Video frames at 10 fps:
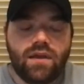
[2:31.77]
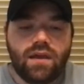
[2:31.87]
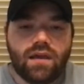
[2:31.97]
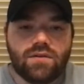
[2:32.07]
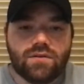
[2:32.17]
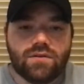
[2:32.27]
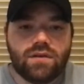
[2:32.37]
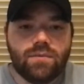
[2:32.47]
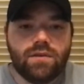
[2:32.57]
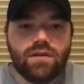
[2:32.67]
And so
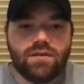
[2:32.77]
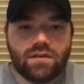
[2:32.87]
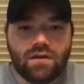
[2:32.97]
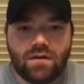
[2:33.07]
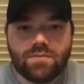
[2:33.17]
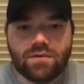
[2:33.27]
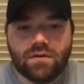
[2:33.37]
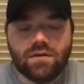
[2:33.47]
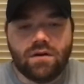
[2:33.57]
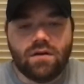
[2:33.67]
some of these Psalms
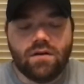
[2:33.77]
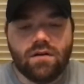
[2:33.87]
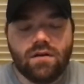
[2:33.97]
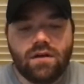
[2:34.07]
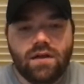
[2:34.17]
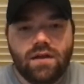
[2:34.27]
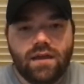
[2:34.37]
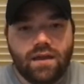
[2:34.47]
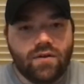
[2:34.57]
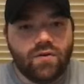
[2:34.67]
are
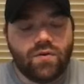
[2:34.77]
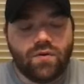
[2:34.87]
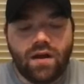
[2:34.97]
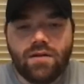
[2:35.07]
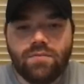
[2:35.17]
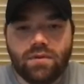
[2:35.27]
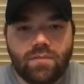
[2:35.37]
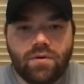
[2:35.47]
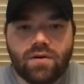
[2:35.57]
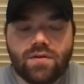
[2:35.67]

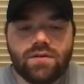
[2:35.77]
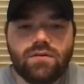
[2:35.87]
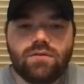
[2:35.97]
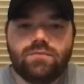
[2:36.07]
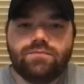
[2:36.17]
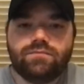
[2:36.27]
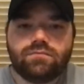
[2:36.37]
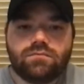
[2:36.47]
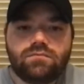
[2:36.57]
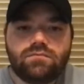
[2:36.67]
incredibly personal
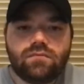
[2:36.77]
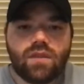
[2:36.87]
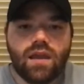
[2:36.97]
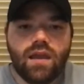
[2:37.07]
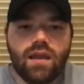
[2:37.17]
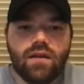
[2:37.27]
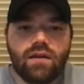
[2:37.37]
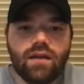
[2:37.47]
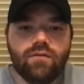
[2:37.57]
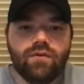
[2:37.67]

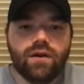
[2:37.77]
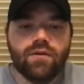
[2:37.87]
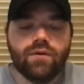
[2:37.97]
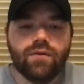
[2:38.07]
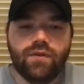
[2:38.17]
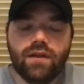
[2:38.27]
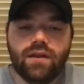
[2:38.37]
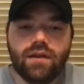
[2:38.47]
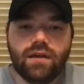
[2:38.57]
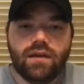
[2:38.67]
and very
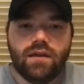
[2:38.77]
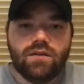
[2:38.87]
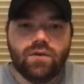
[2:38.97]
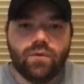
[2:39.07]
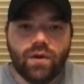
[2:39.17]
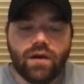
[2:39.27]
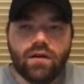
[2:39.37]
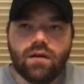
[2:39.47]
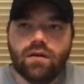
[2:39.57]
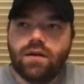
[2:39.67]
revealing, to
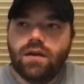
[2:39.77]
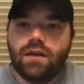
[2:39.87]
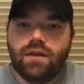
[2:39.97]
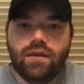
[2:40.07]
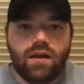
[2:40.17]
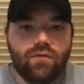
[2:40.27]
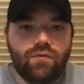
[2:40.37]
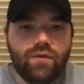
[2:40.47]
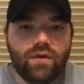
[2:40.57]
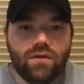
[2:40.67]
where you kind of
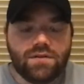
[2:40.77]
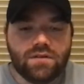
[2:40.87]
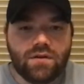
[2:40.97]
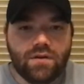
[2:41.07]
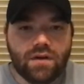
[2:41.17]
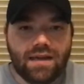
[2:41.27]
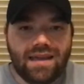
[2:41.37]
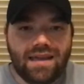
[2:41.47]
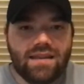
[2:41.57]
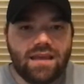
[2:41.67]
feel as though you're
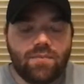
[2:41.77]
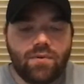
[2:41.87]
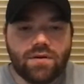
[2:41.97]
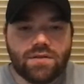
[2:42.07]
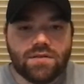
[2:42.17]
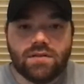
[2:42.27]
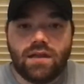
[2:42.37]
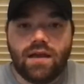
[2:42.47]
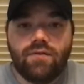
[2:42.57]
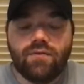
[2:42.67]
in that person's
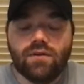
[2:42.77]
life.